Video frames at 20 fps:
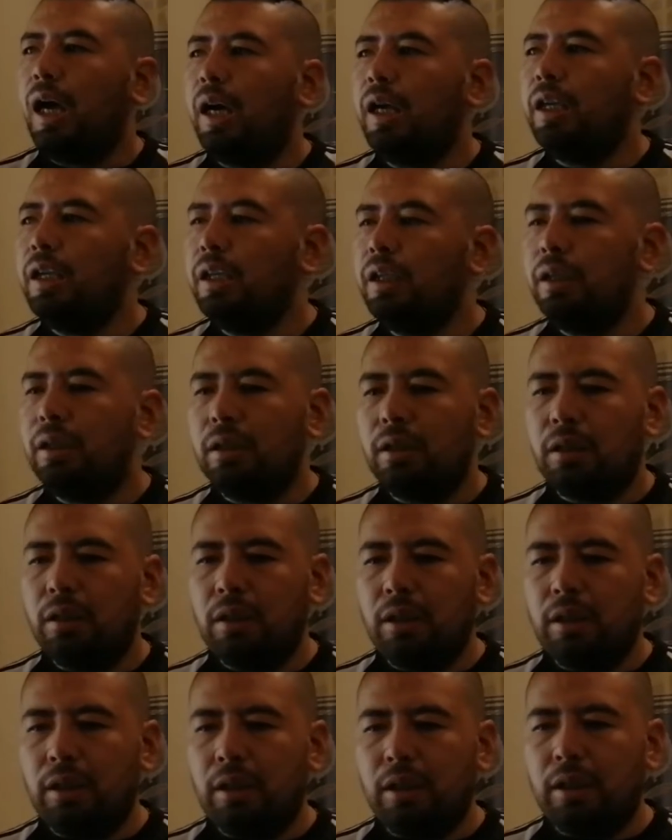I
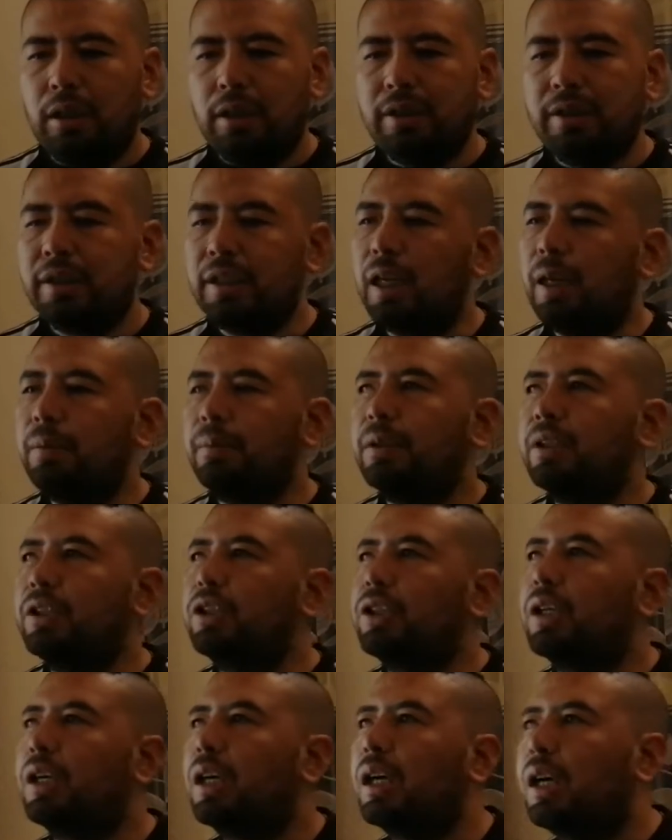
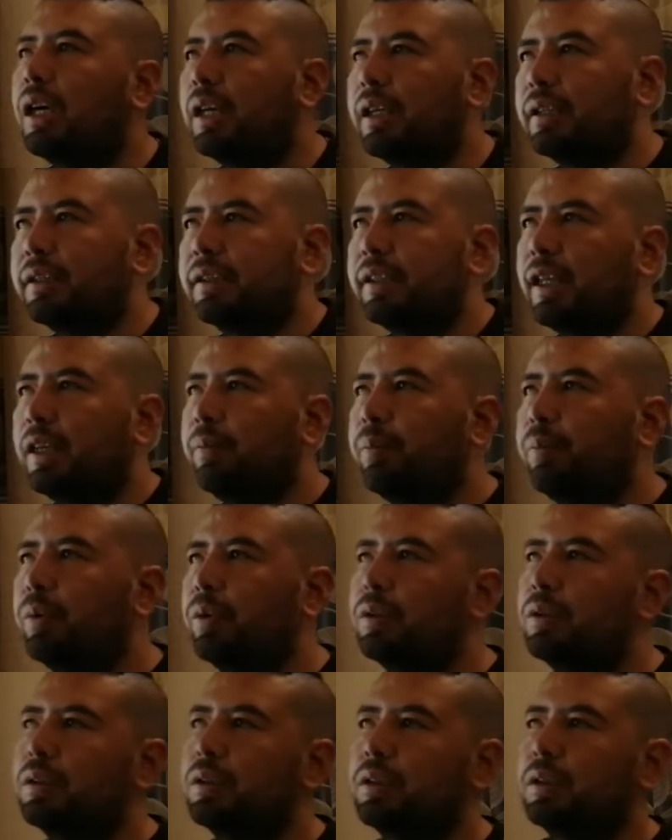establish an
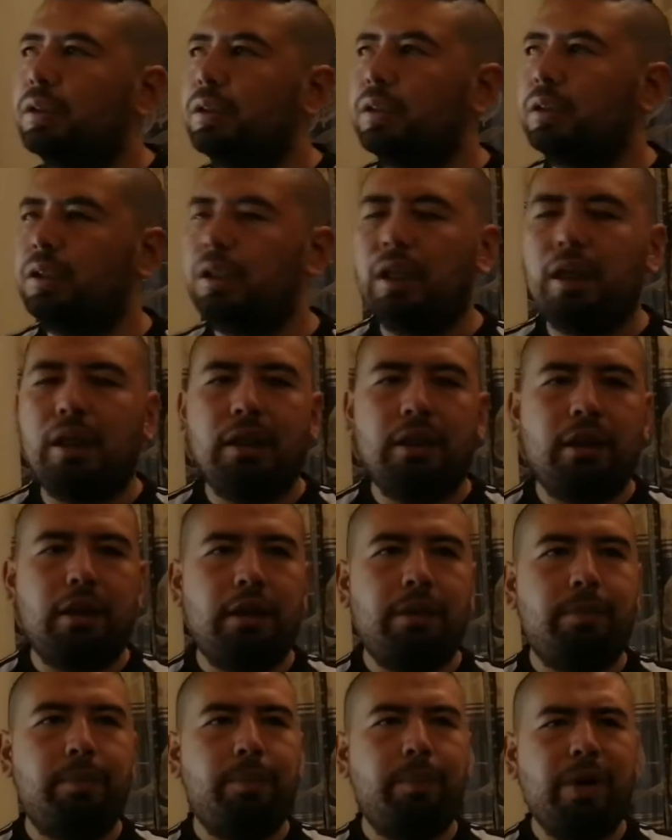example that
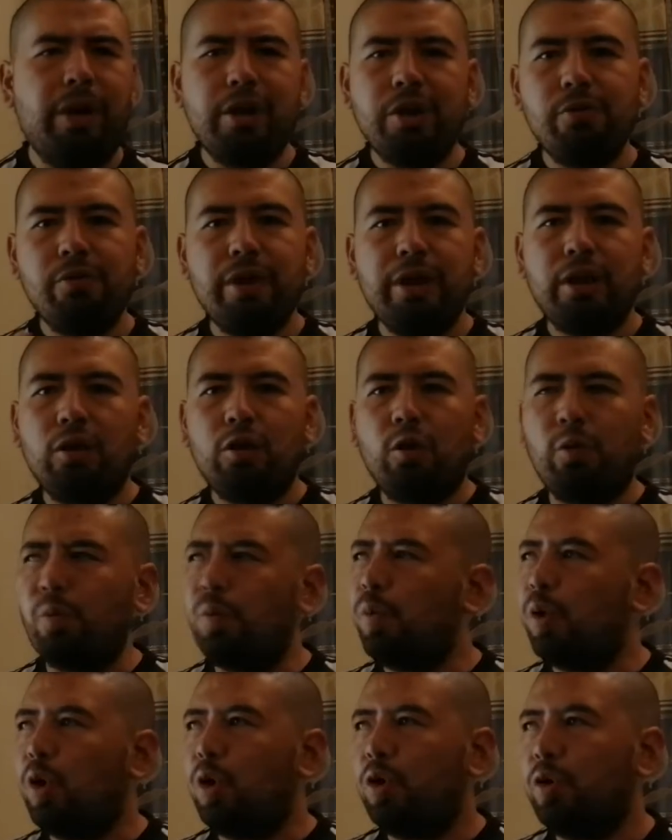the pairing
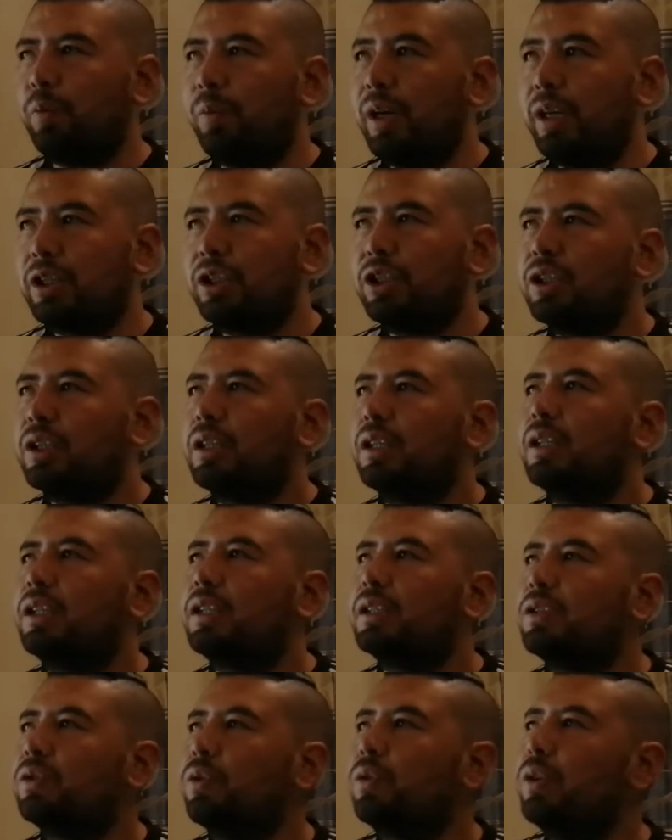or match.
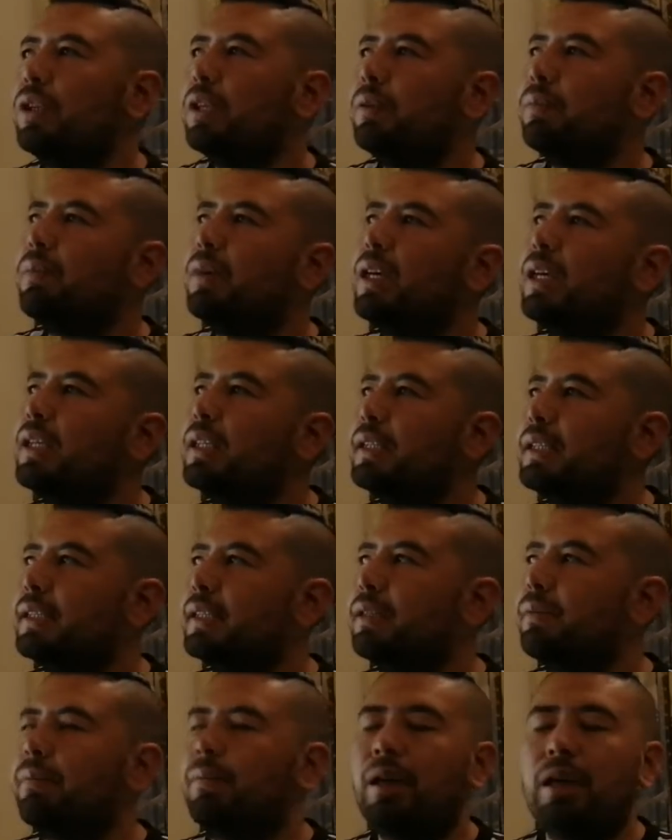A student
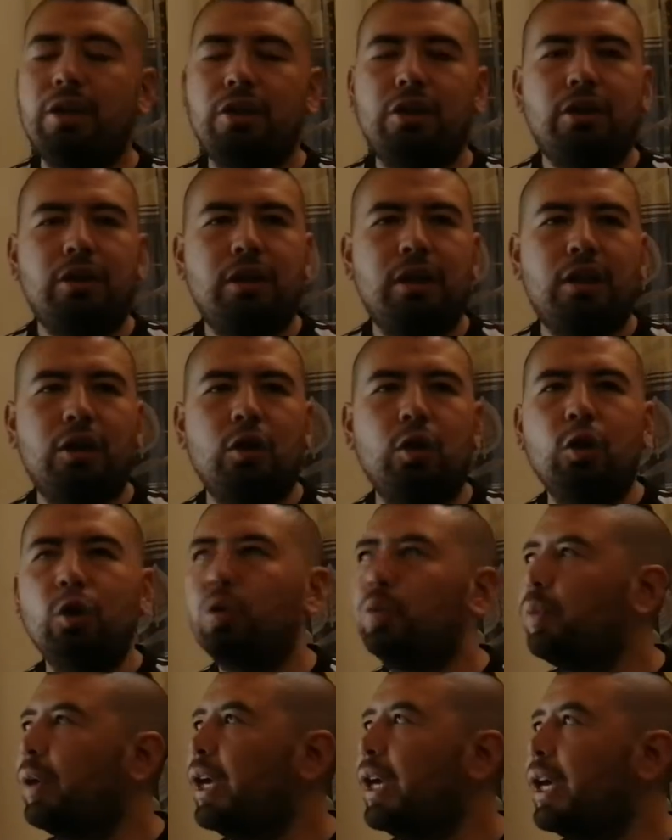must match the
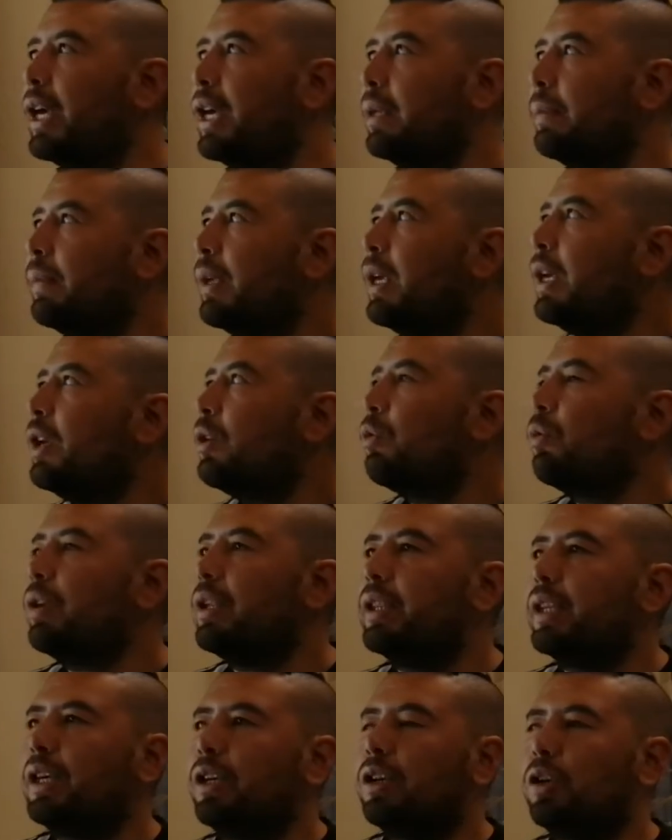column A
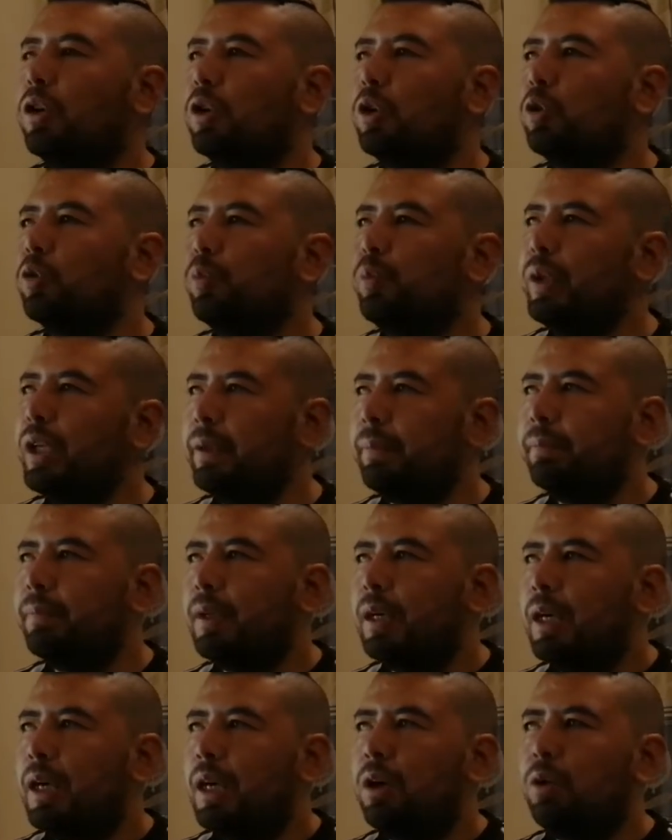with the column
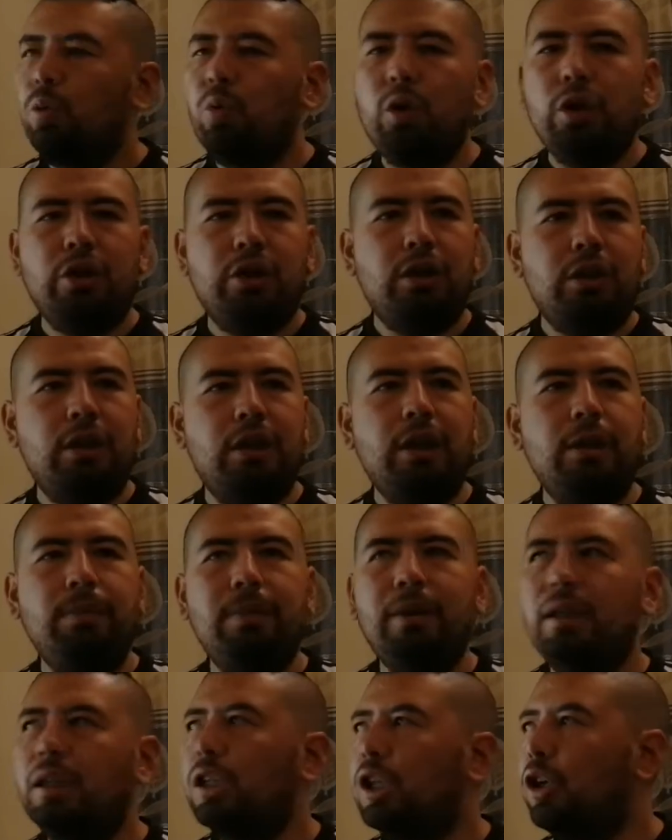B, which
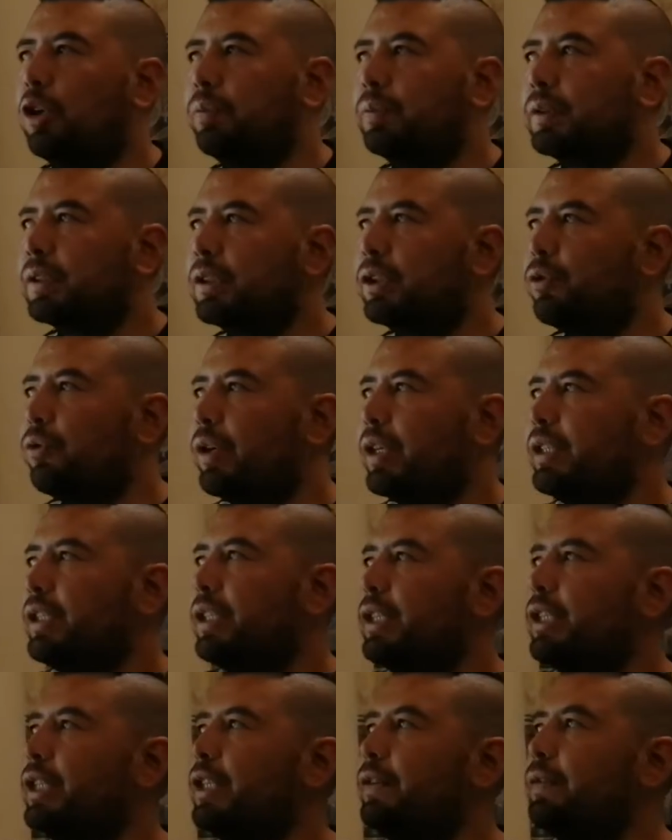develops
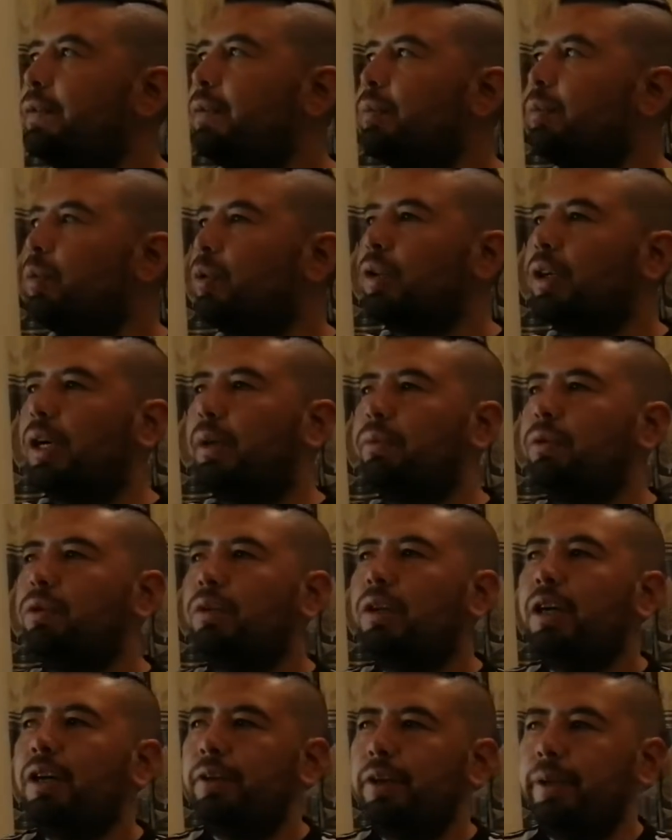recitative
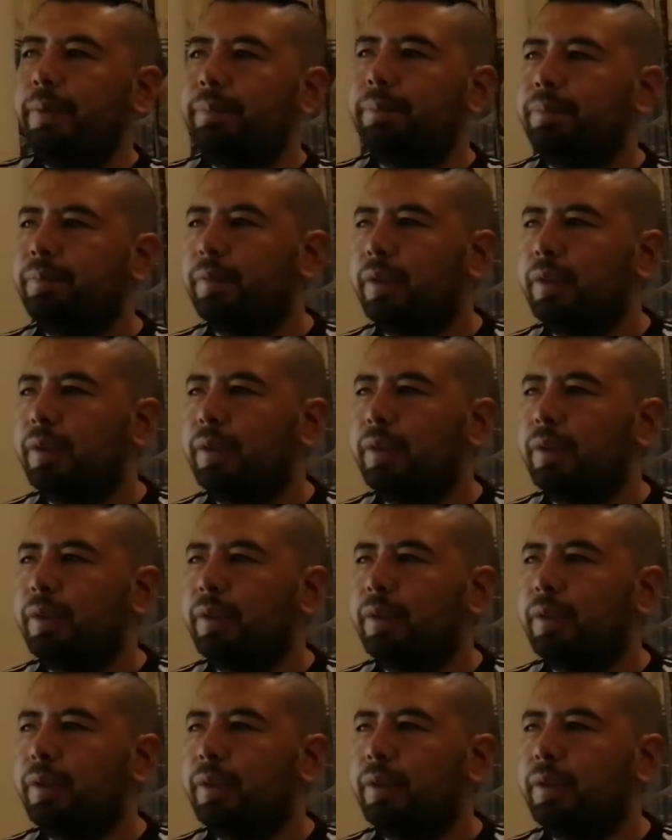vocabulary.